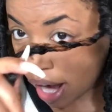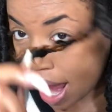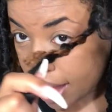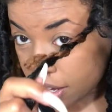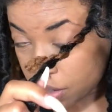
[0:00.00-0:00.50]
I
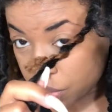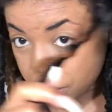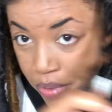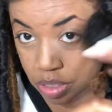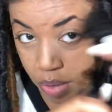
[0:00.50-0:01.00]
held one
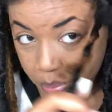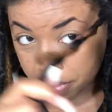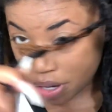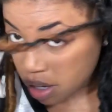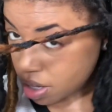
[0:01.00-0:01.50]
piece and wrapped
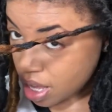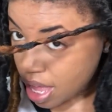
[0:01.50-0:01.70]
around.